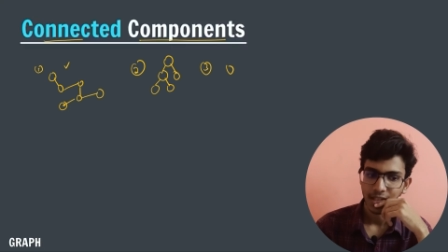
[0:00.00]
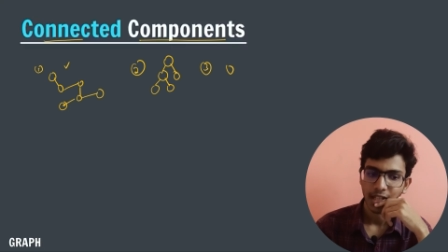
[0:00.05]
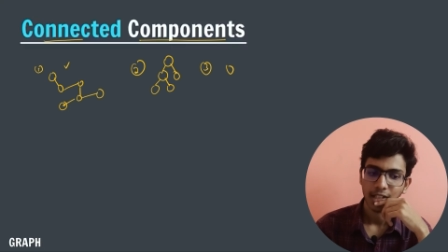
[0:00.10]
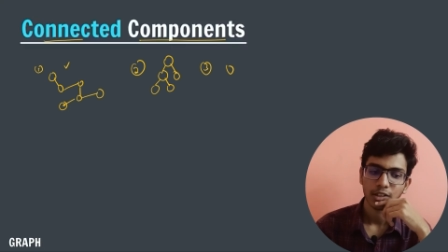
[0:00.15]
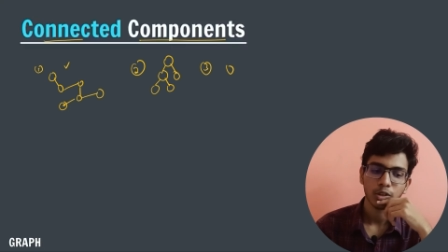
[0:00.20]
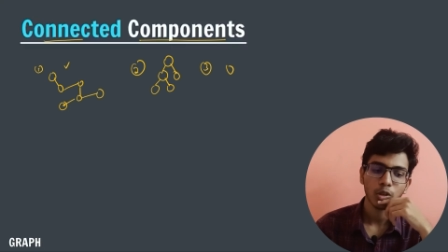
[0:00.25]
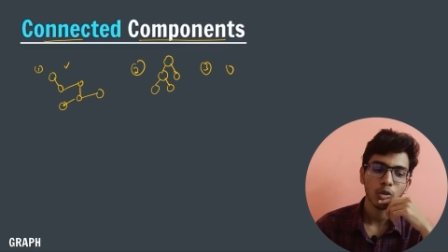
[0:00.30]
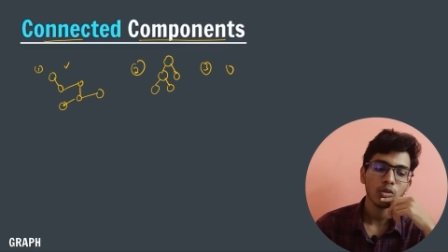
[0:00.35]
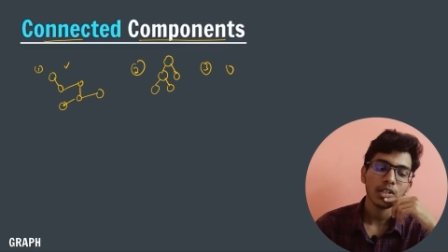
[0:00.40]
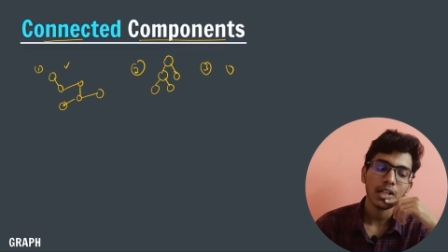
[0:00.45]

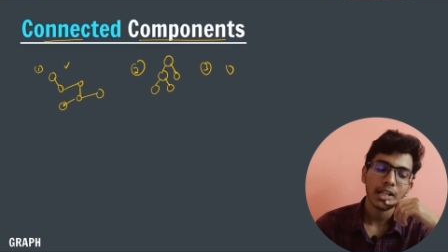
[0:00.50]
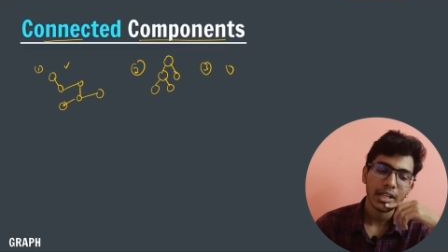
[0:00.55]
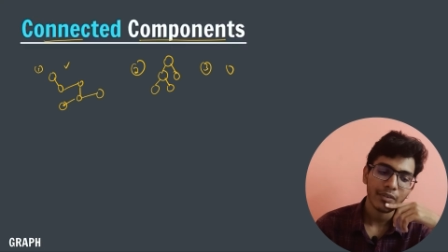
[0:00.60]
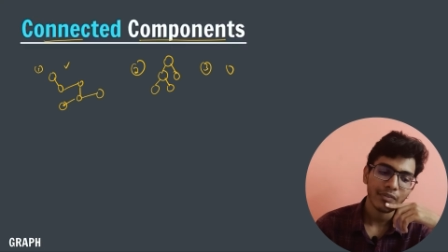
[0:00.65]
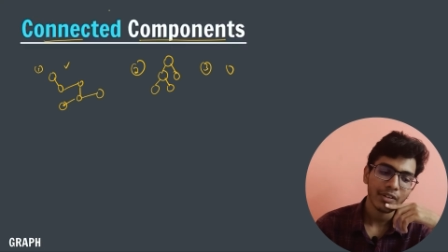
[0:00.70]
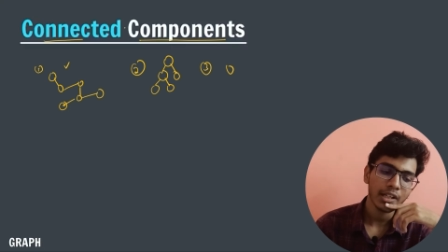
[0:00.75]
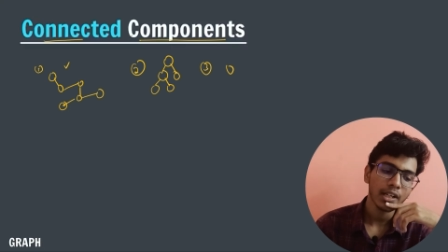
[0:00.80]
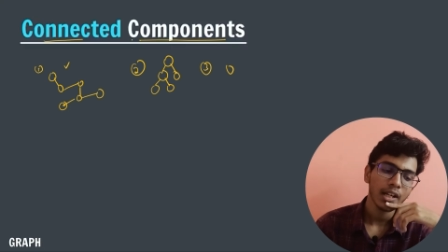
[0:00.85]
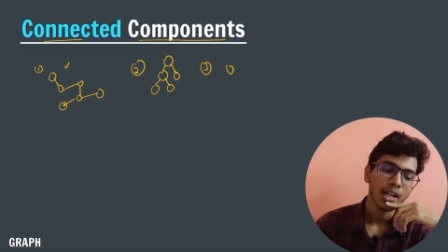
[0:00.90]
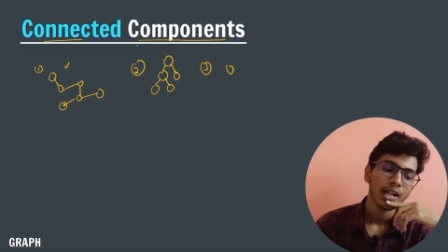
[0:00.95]
So the
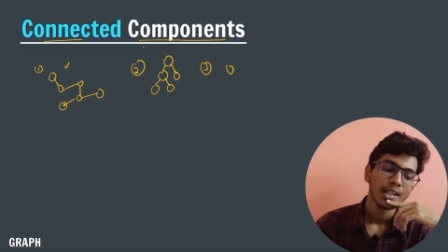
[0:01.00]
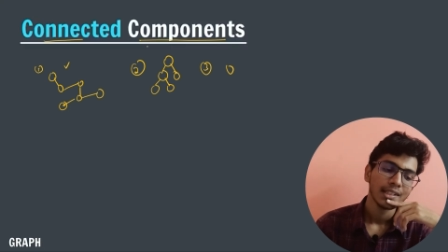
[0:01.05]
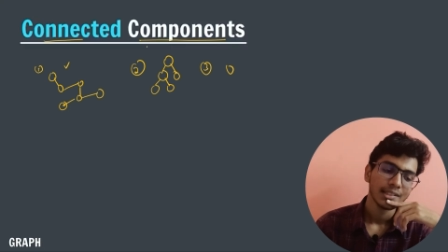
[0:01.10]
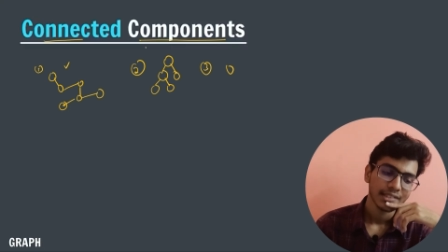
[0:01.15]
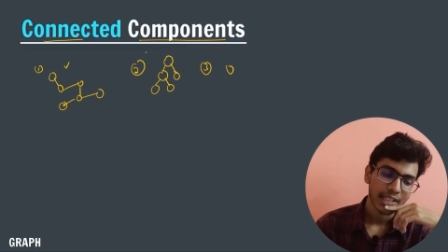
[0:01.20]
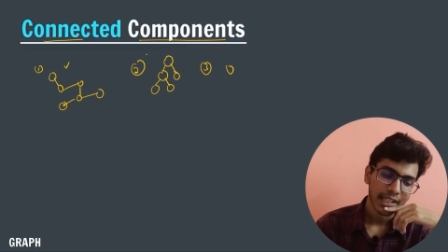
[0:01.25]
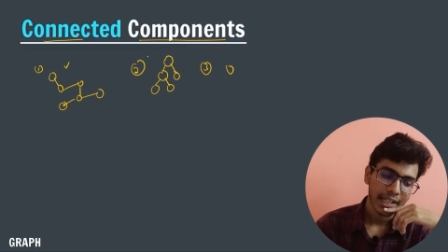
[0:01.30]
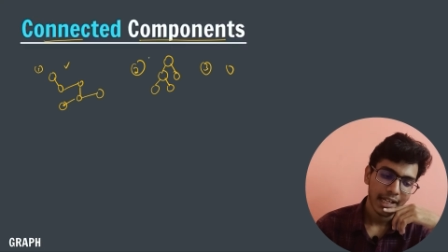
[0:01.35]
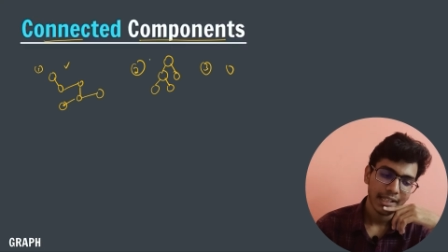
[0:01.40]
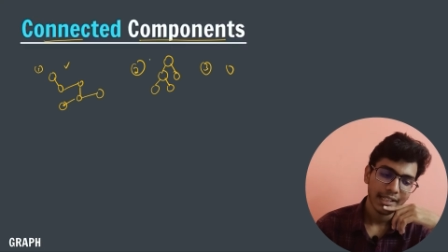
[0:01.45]
given
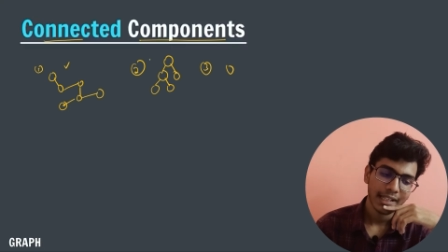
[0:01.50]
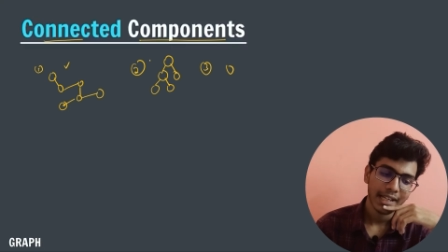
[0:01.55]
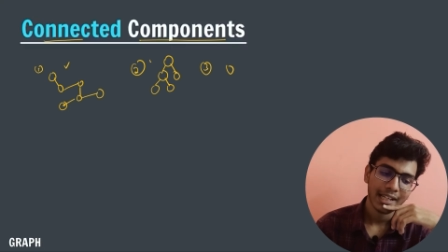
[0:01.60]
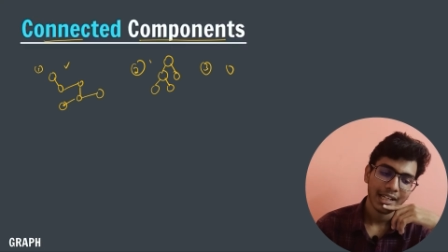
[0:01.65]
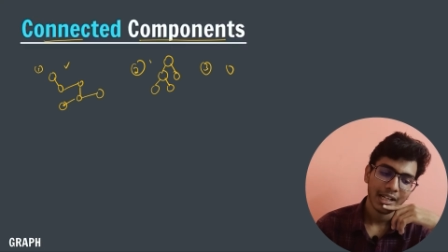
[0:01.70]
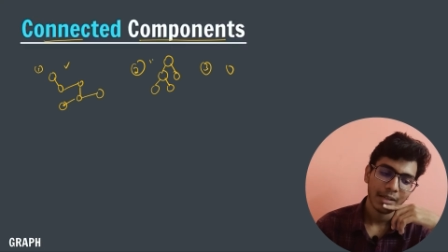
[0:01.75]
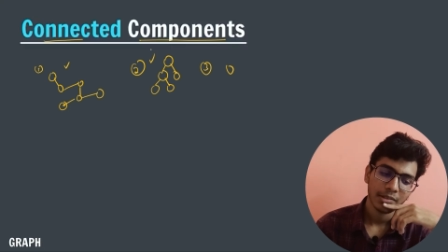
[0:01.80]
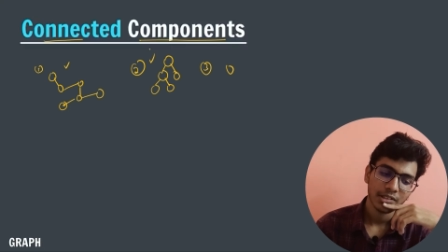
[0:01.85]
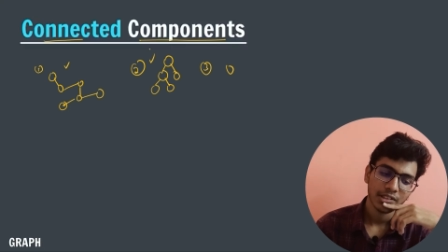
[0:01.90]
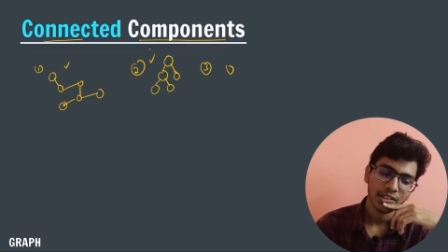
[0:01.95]
second
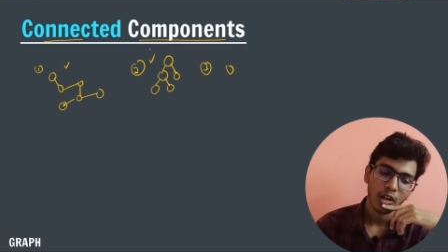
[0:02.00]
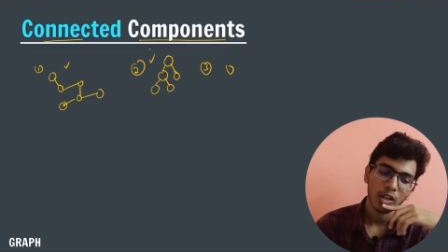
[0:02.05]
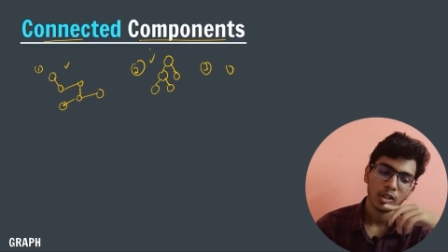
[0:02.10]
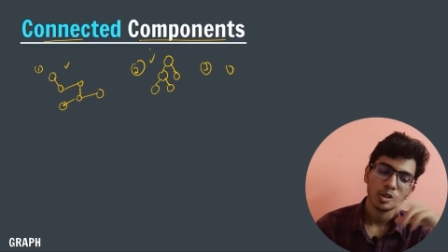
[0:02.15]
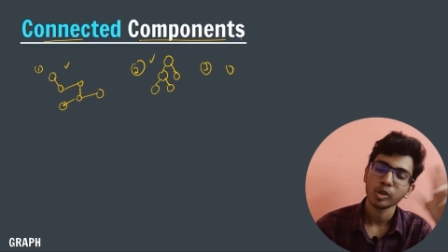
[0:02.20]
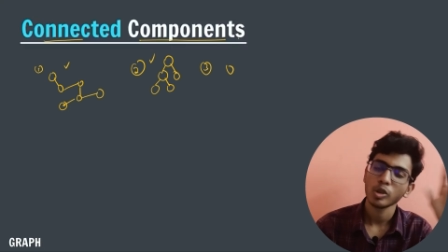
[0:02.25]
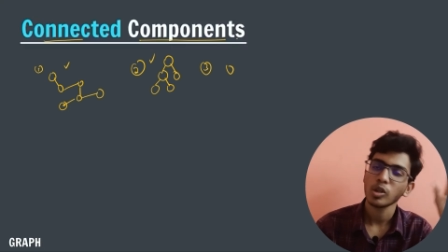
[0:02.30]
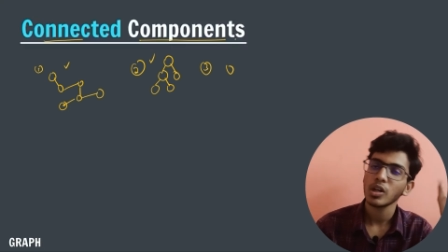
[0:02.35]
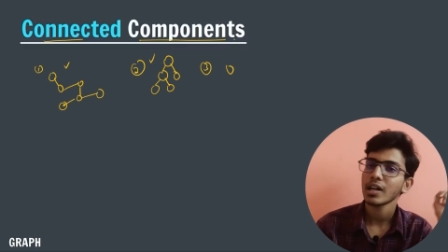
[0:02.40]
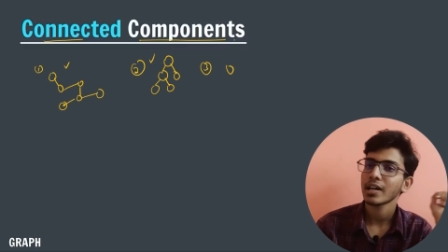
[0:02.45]
diagram is
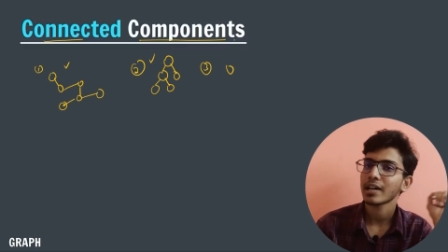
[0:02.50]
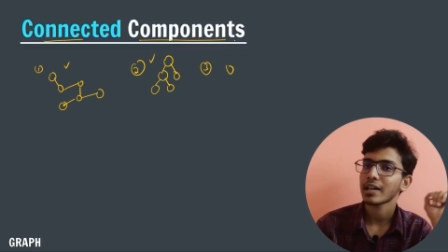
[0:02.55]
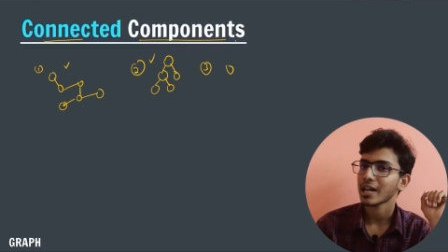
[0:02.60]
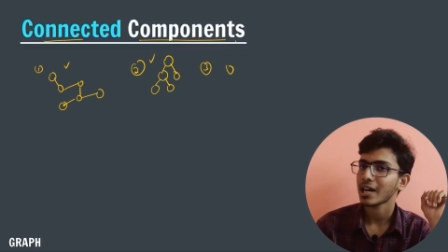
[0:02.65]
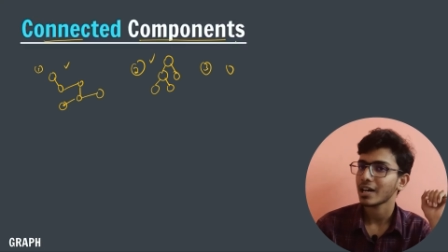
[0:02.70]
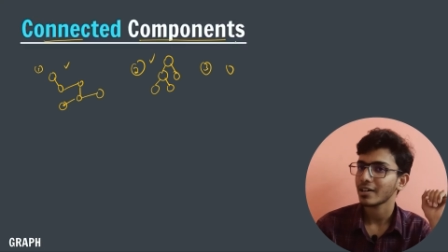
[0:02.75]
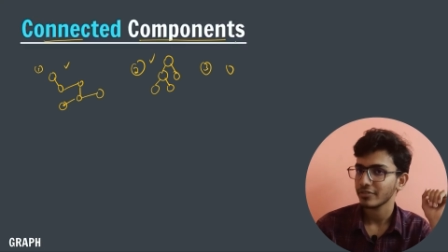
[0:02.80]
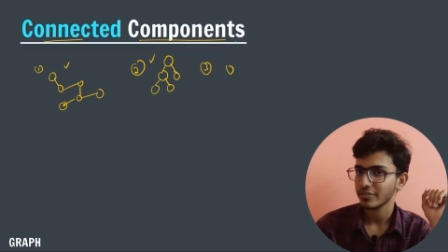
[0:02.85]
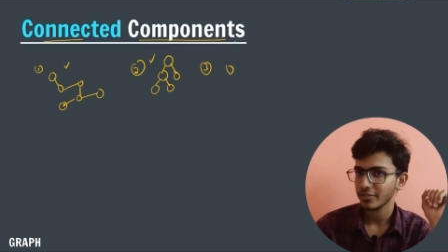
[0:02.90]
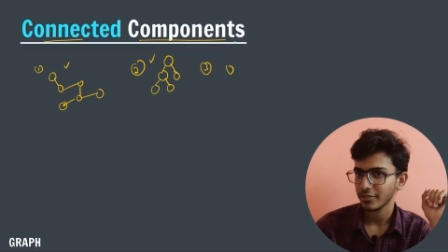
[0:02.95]
also a
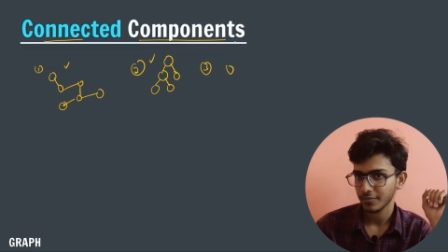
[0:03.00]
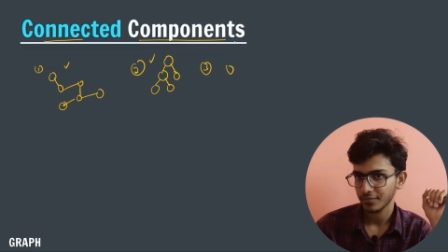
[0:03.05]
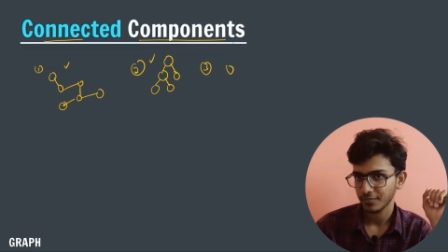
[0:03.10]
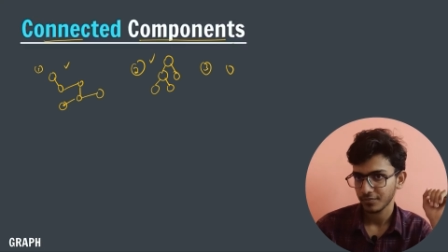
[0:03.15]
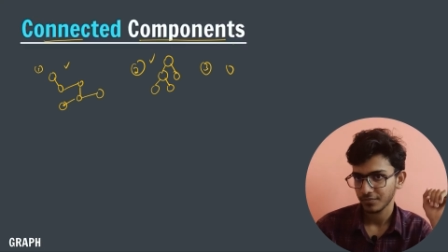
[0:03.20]
graph.